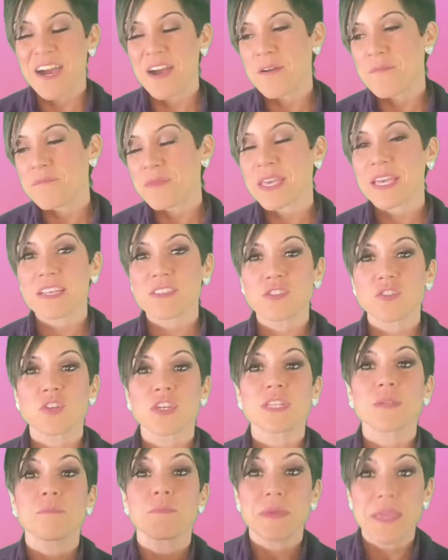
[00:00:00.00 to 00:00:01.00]
because you're
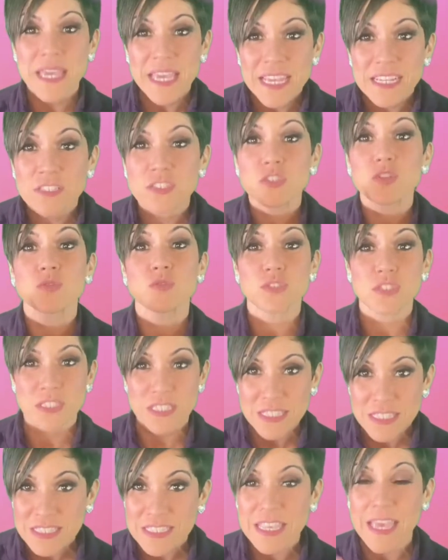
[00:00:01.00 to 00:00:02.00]
going to be in tune to the
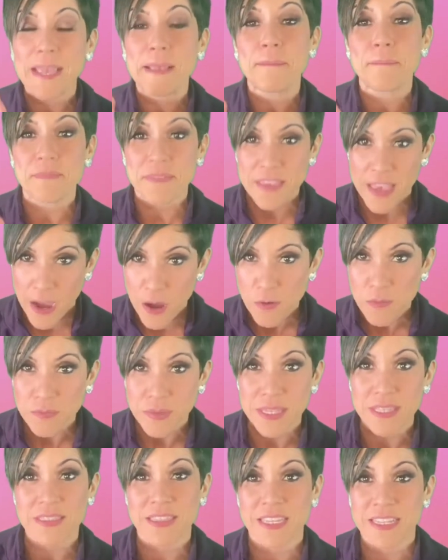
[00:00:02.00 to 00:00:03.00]
same
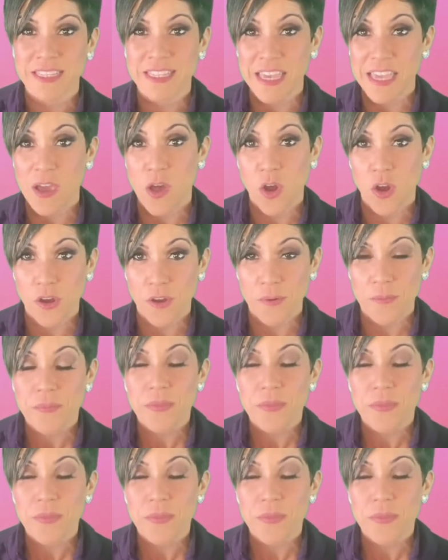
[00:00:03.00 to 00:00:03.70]
downbeat that they are.